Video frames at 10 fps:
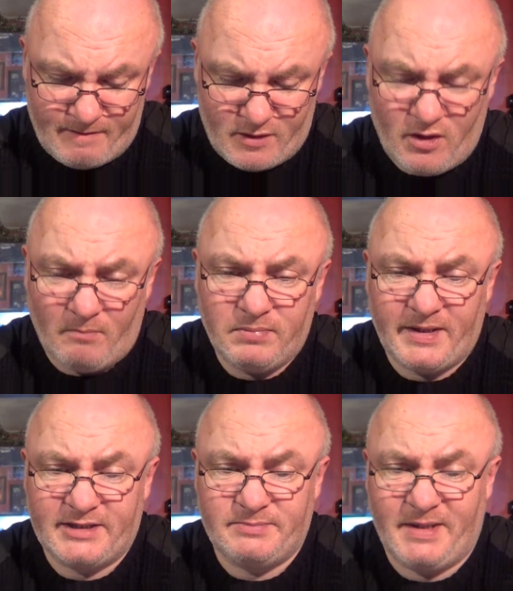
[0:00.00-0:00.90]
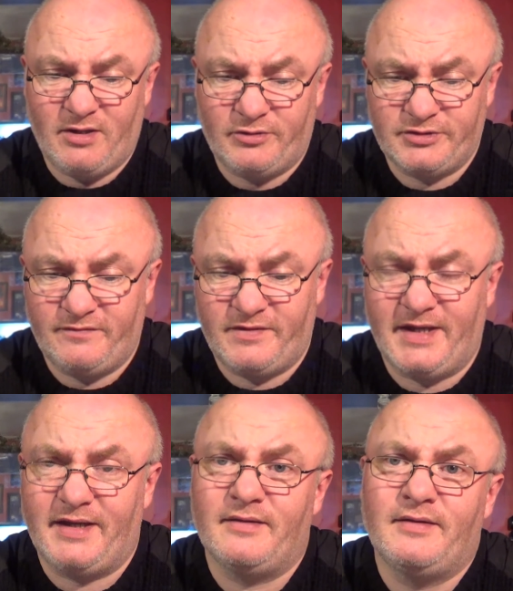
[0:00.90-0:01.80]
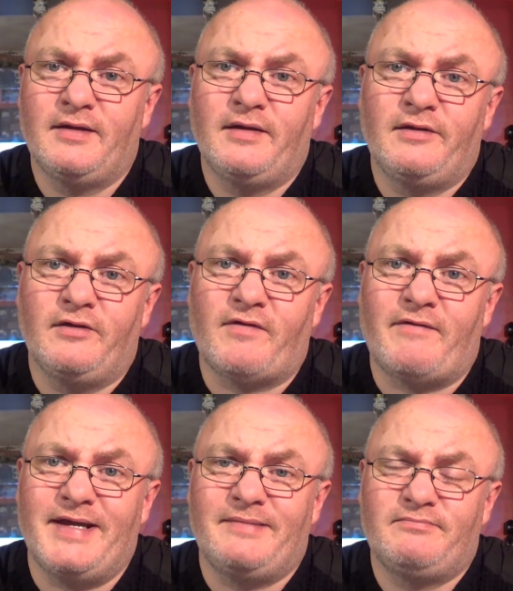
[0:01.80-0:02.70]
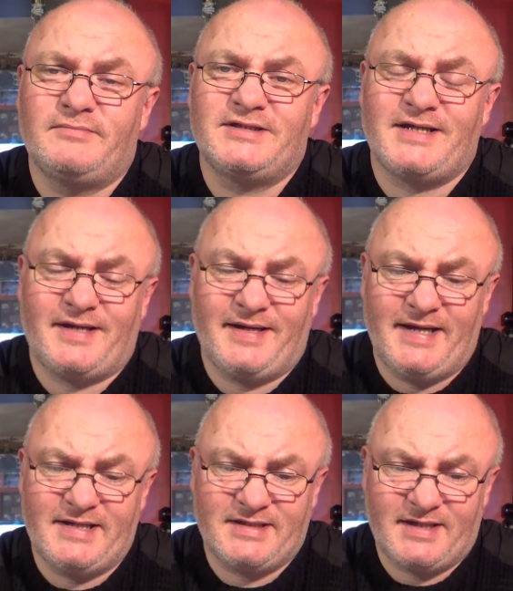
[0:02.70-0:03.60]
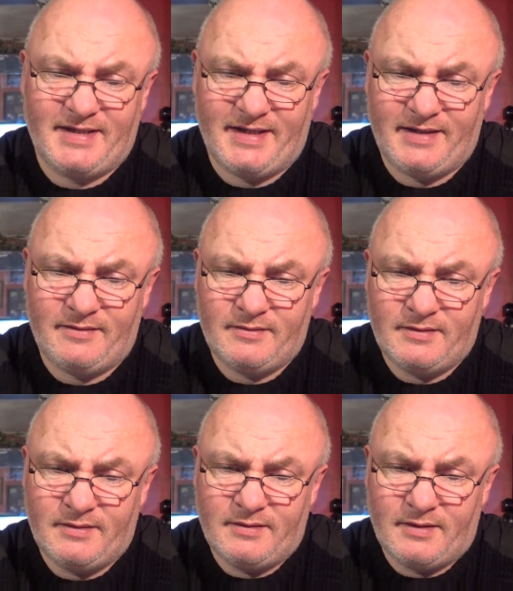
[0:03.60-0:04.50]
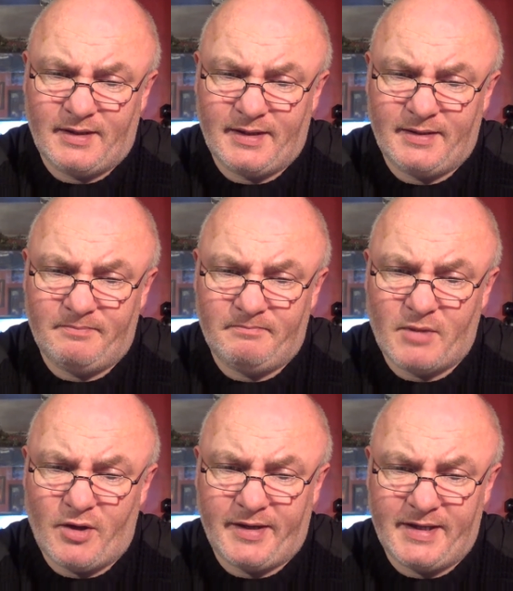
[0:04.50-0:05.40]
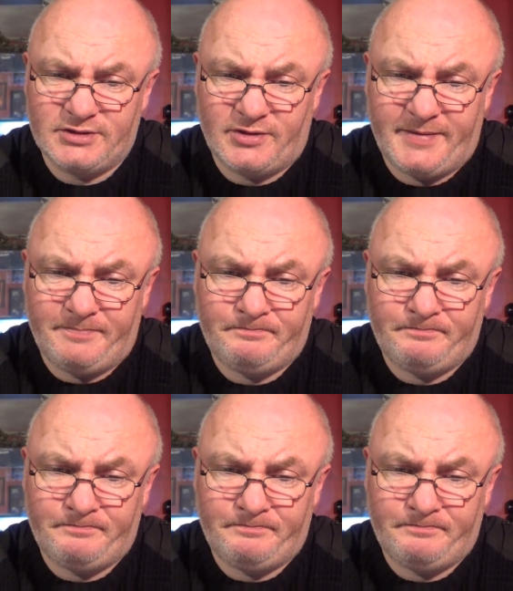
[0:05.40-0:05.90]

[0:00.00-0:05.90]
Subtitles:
complex because of the very tiny markings on it.